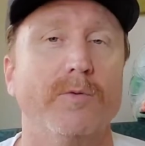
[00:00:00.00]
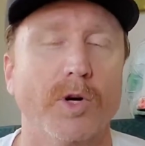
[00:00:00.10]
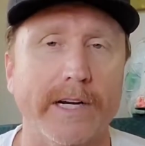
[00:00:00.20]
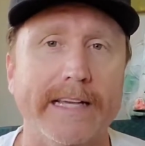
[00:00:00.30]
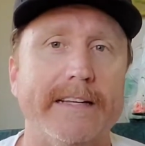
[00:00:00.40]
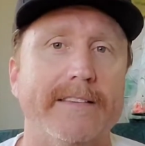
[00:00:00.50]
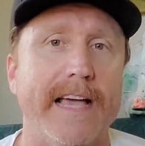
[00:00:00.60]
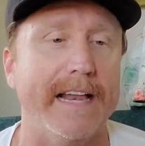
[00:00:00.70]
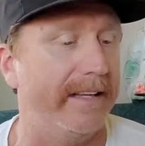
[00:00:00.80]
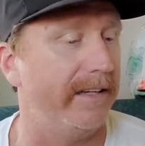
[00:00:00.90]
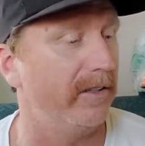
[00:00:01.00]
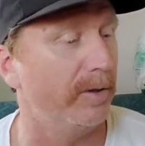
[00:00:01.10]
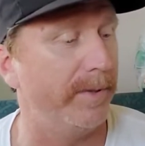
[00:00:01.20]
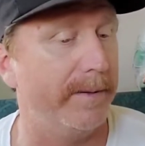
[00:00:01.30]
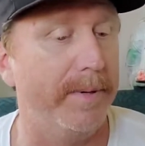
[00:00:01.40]
We're going to get to that in a
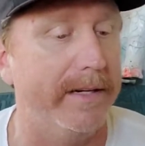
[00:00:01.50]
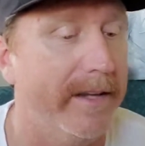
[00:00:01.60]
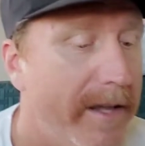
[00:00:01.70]
little bit. But